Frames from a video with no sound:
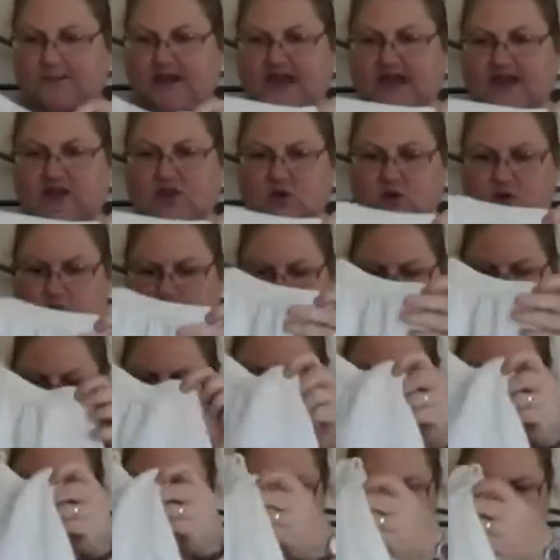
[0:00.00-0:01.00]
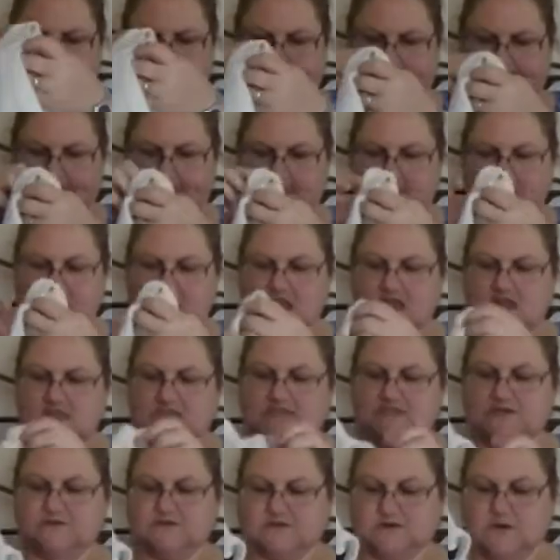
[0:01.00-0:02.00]
Angora.
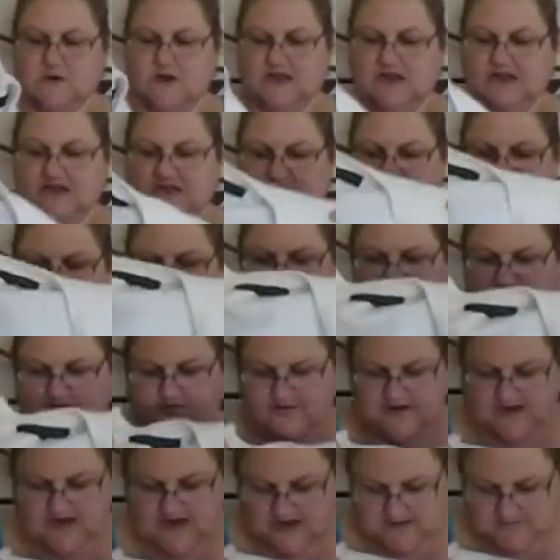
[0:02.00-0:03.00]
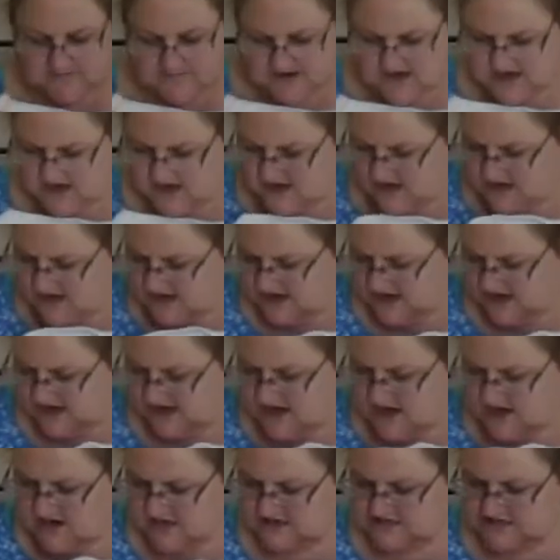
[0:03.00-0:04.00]
So it's quite a nice cream
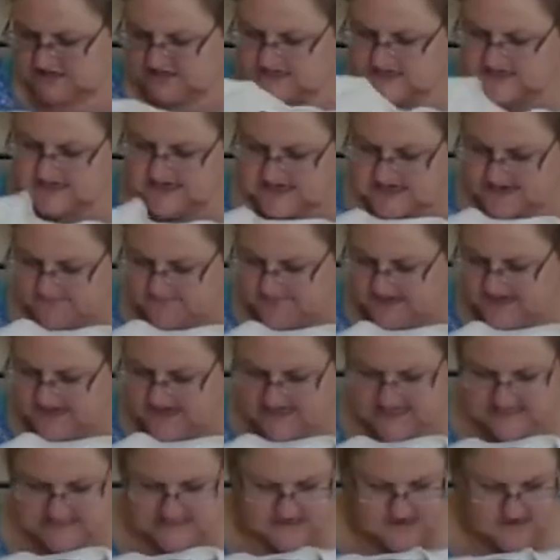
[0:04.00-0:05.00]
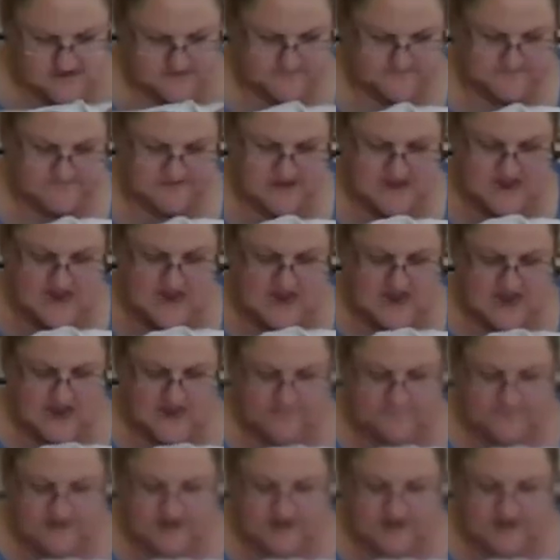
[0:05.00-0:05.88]
cardigan in a medium, and I